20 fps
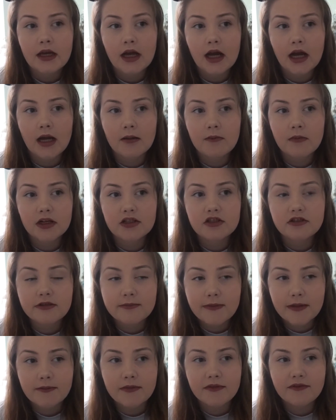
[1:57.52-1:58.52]
I do
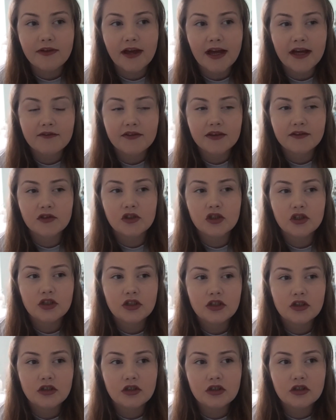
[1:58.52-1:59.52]
remember that. They've
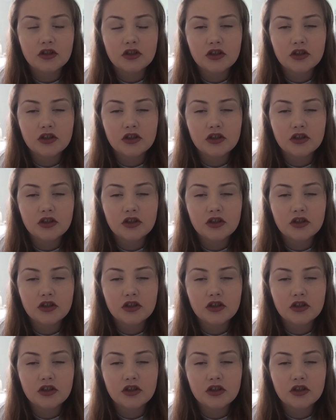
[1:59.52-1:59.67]
got